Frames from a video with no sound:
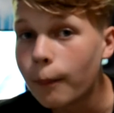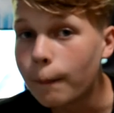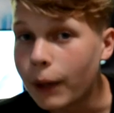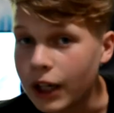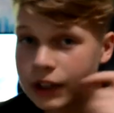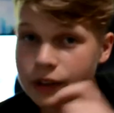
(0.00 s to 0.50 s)

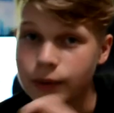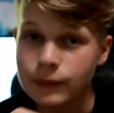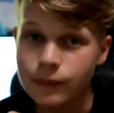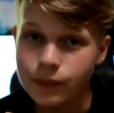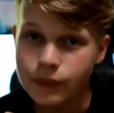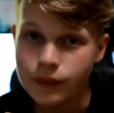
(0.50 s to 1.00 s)
But
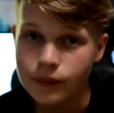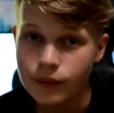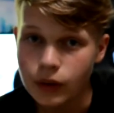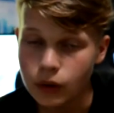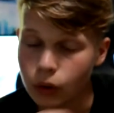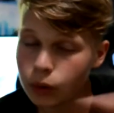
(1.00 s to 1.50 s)

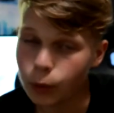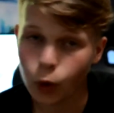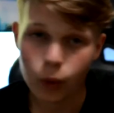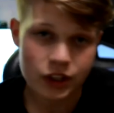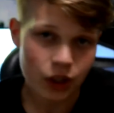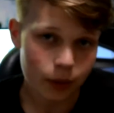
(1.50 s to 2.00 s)
lube
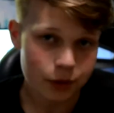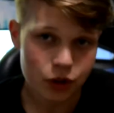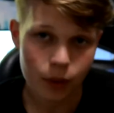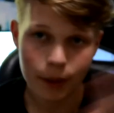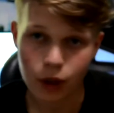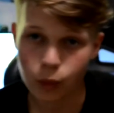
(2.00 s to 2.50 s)
always helps,
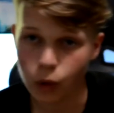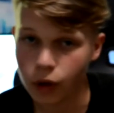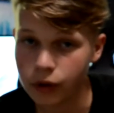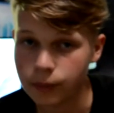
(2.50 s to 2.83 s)
no matter what.